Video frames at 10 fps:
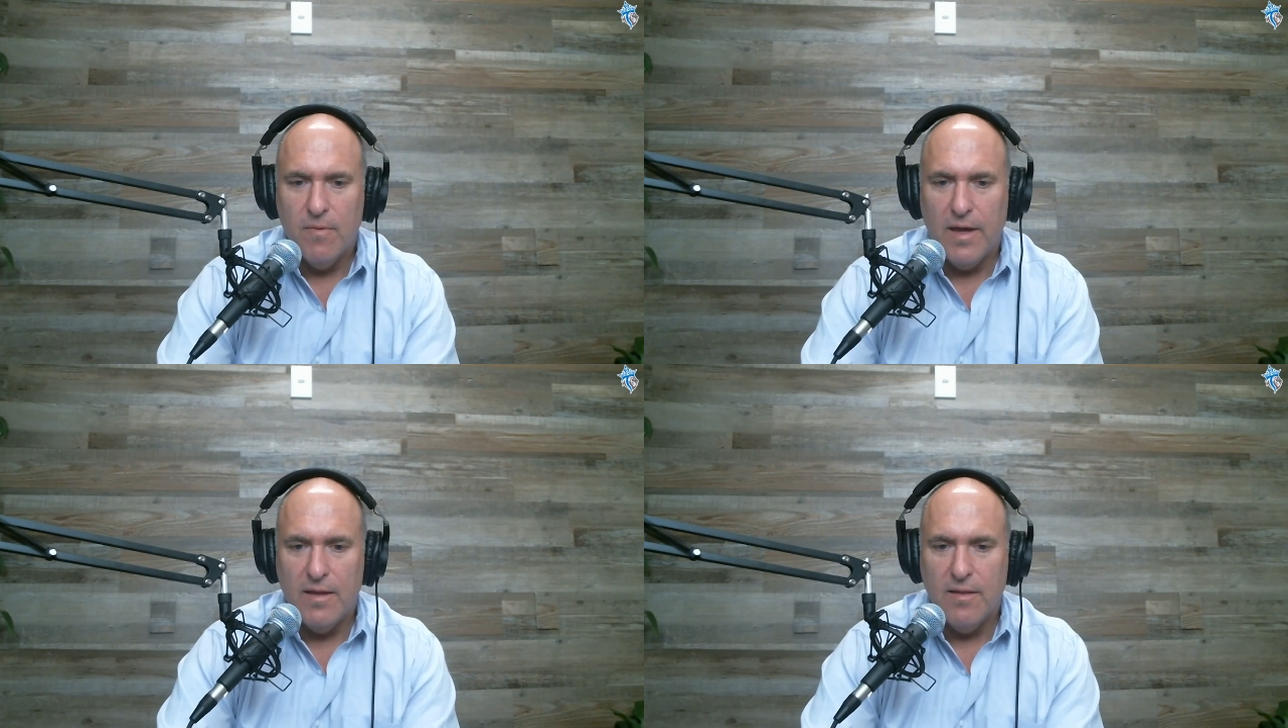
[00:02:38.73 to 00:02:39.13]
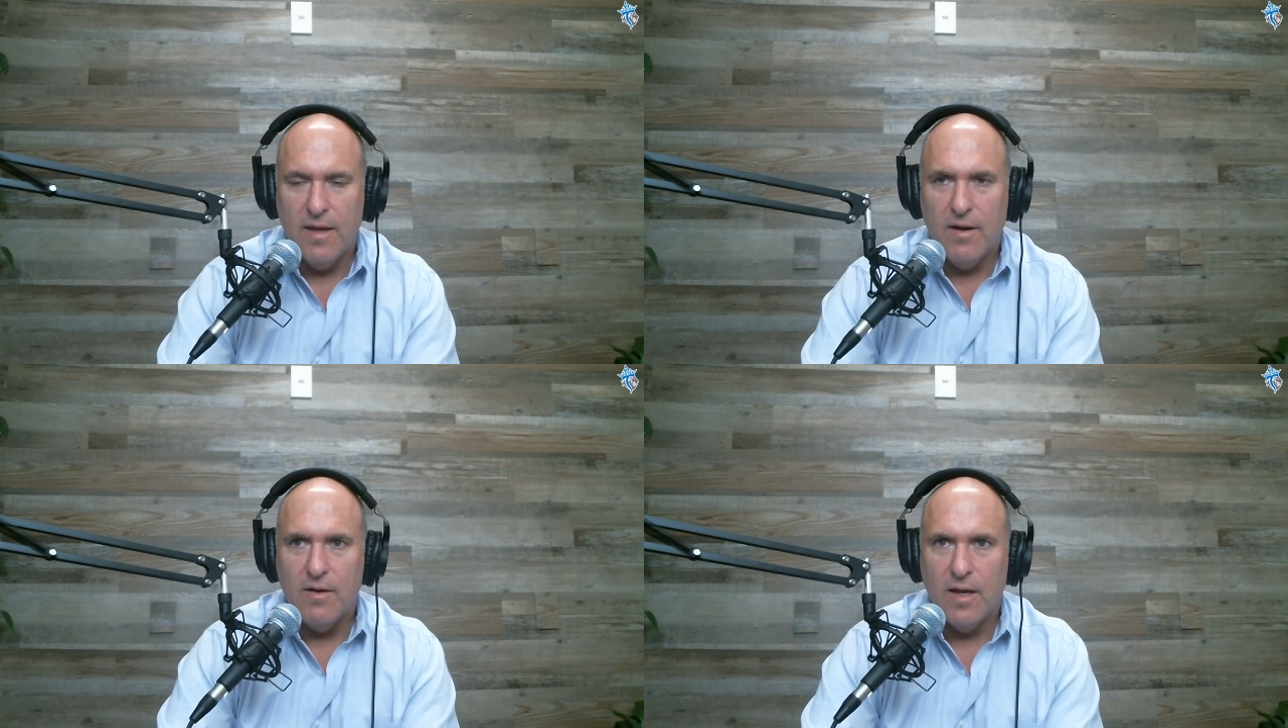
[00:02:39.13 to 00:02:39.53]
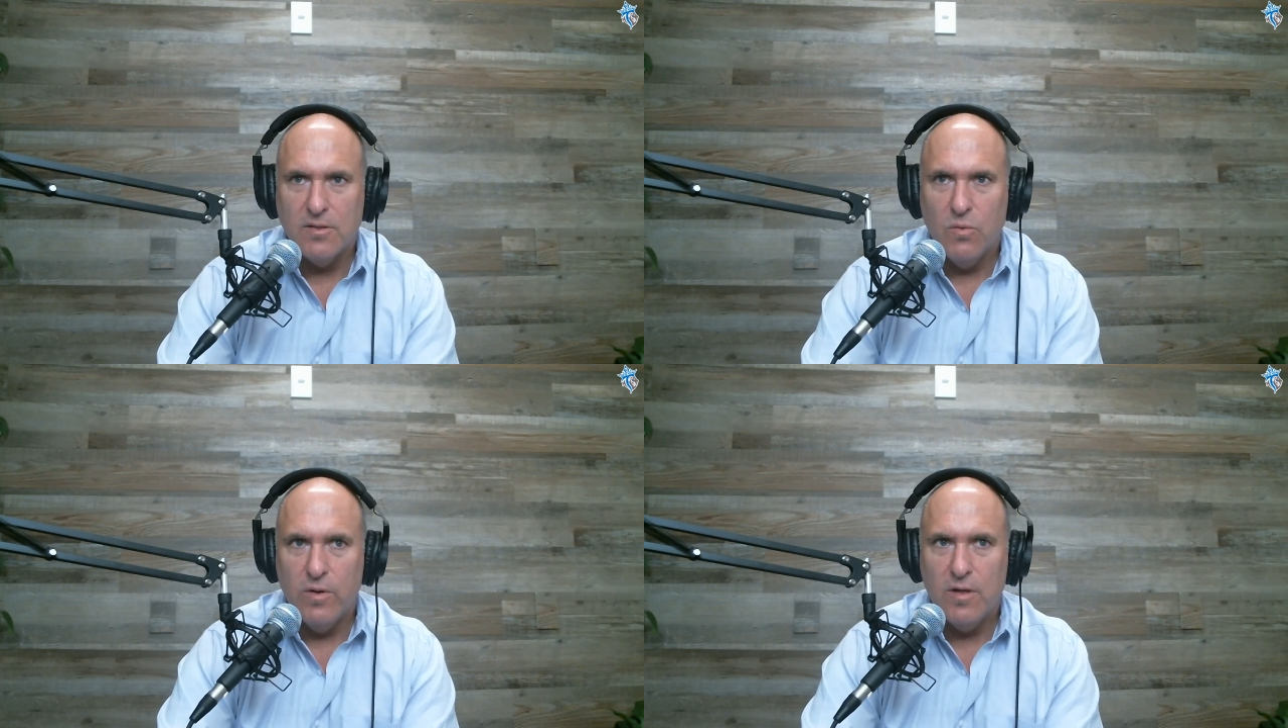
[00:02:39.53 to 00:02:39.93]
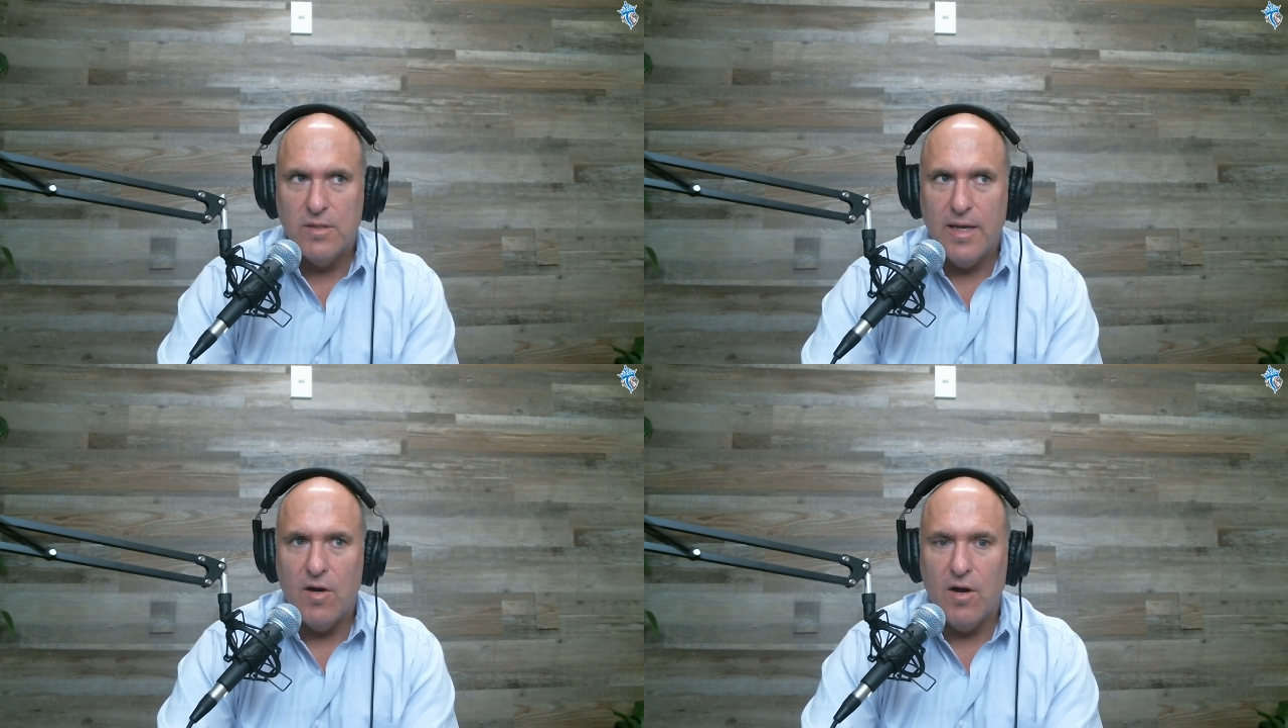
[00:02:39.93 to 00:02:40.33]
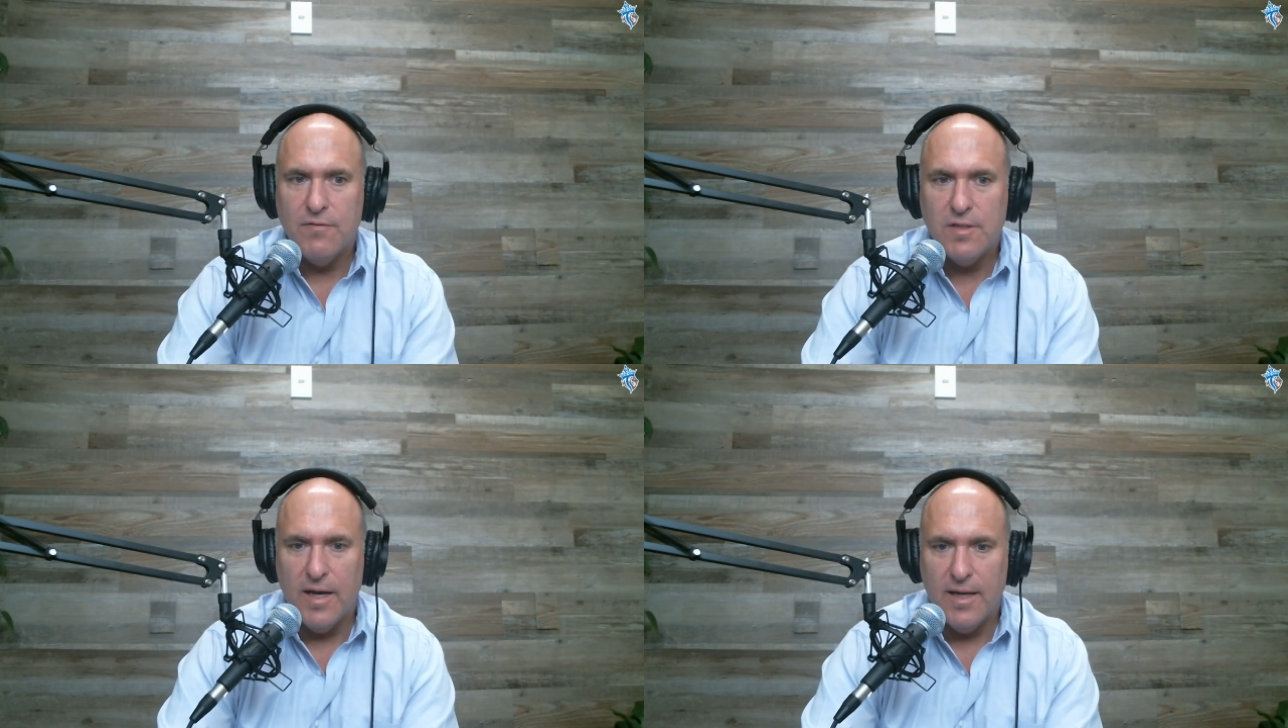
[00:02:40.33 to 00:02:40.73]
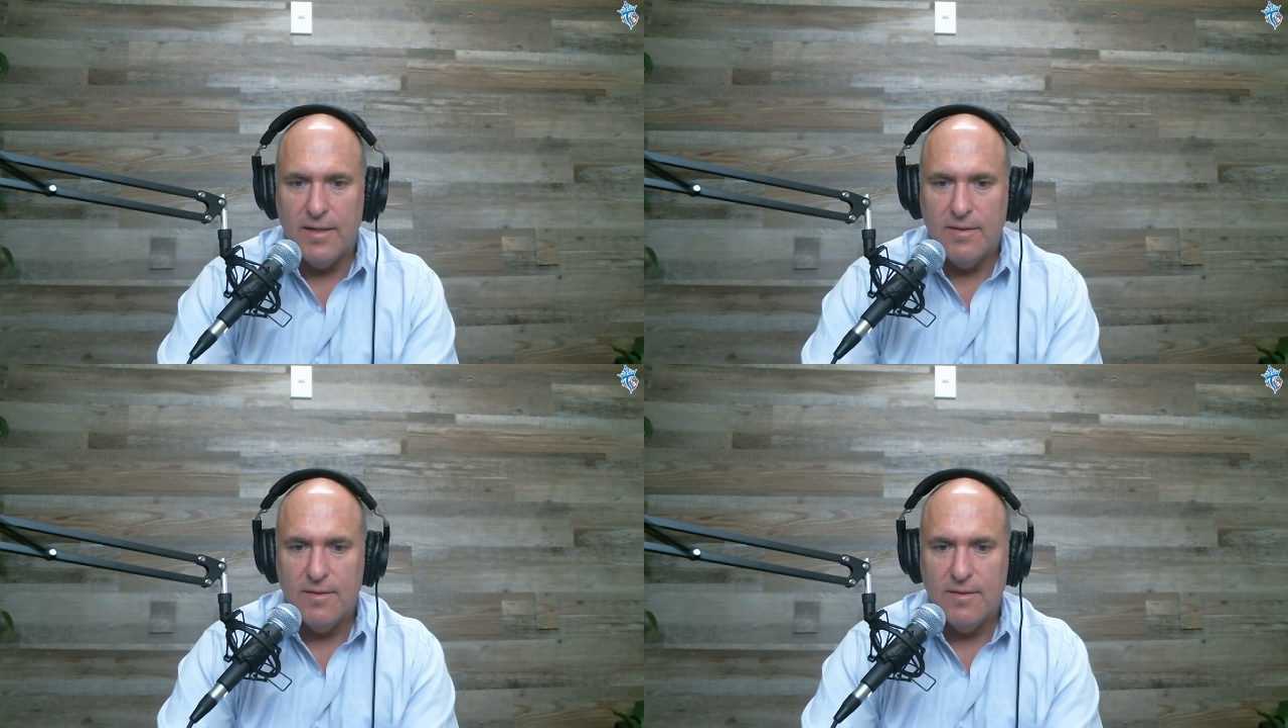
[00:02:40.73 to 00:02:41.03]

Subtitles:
That then, okay. So where does that offset?